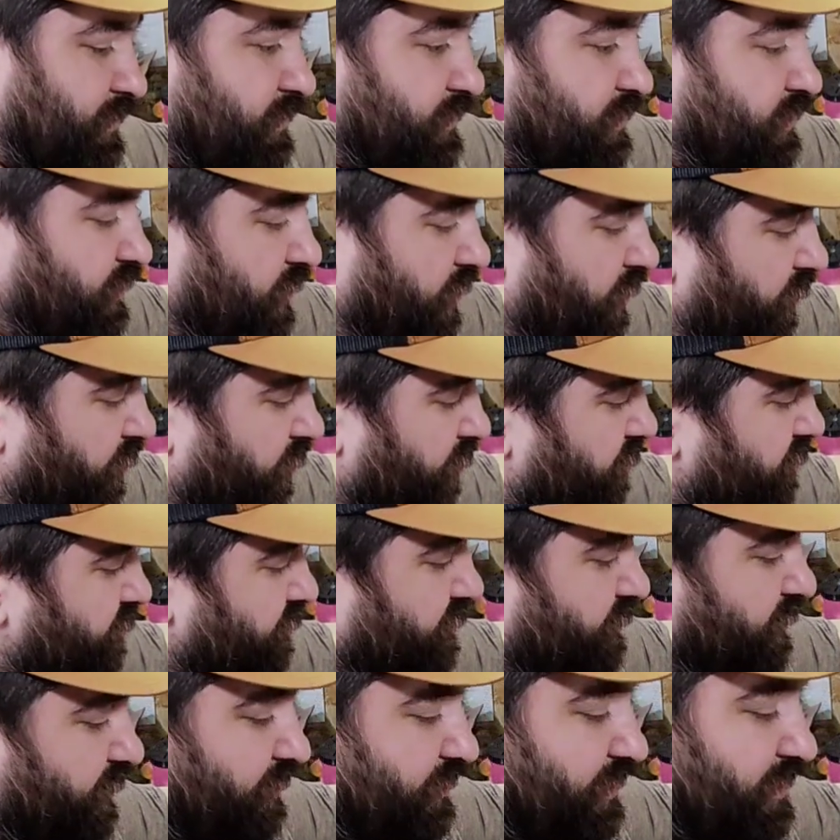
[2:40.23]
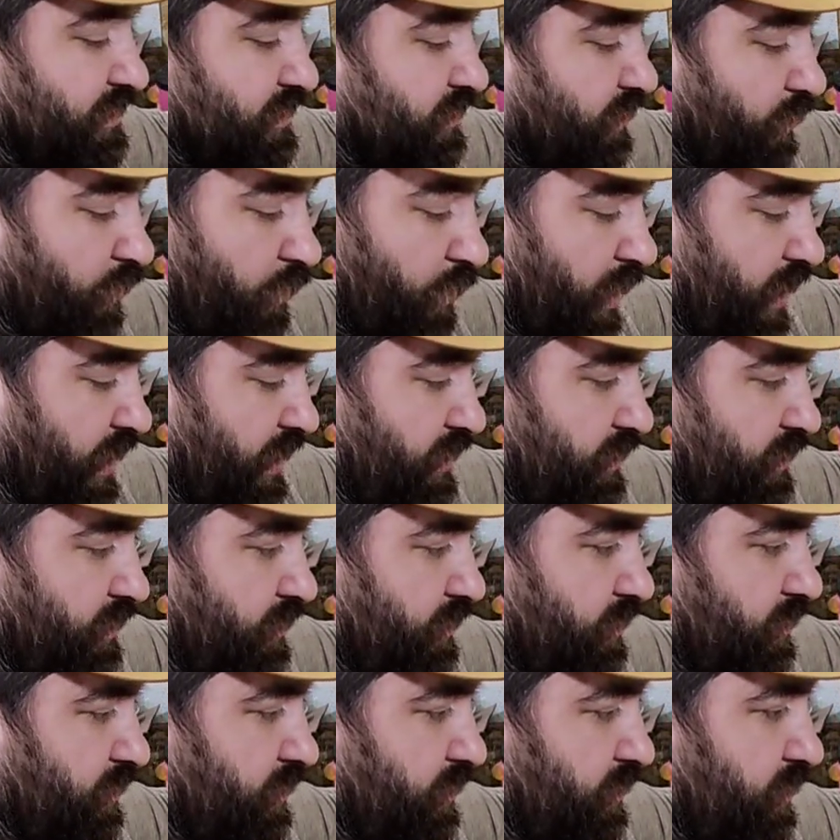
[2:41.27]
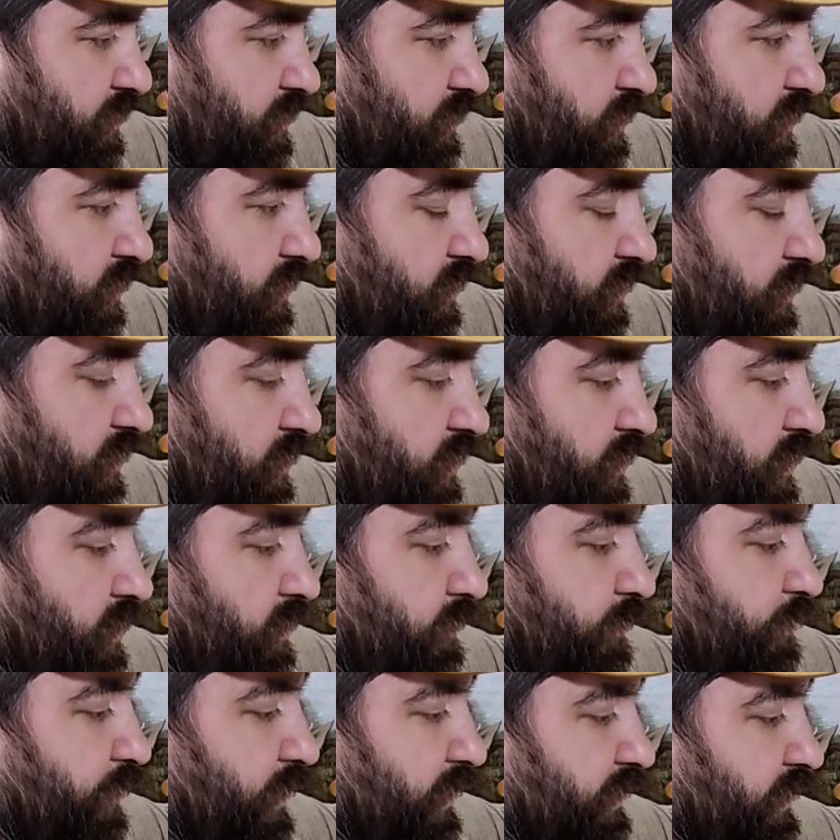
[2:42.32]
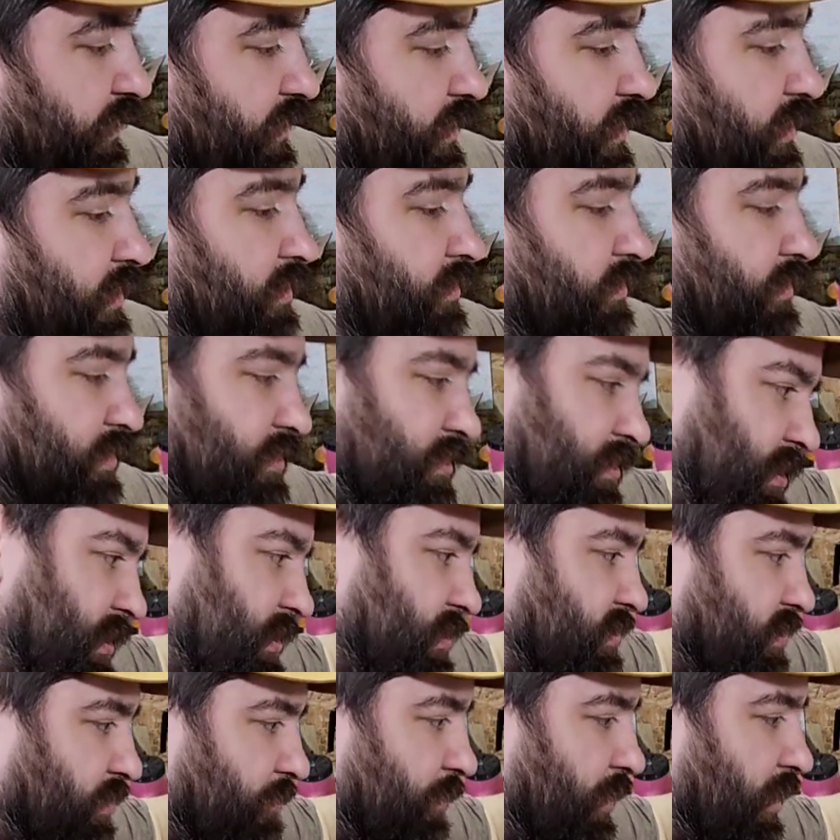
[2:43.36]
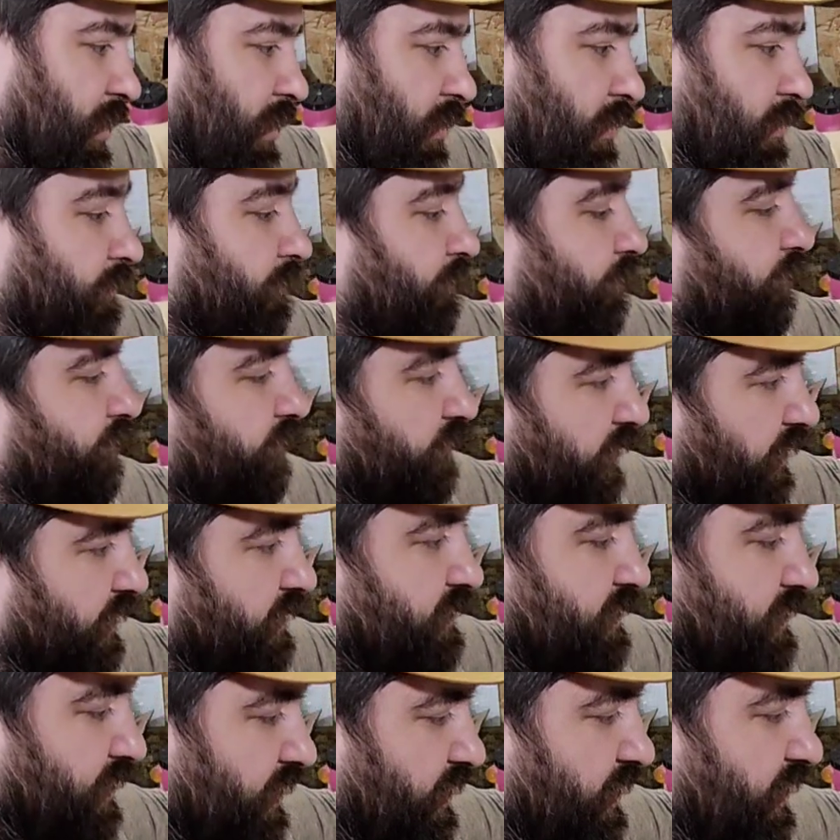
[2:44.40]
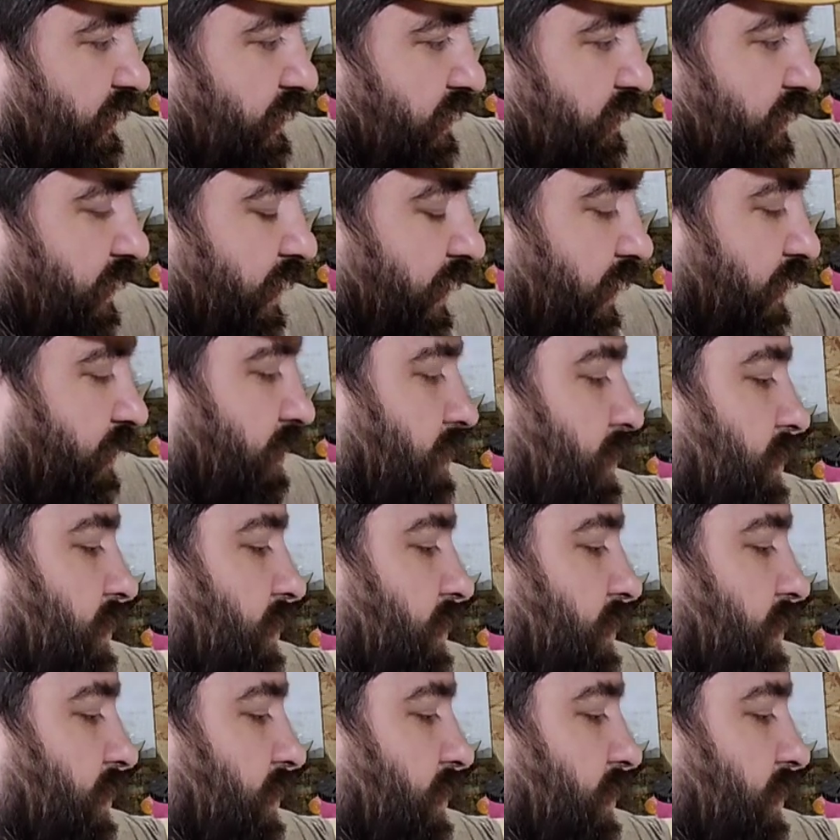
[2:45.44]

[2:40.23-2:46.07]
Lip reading: So these are great. But the system here is the key thing.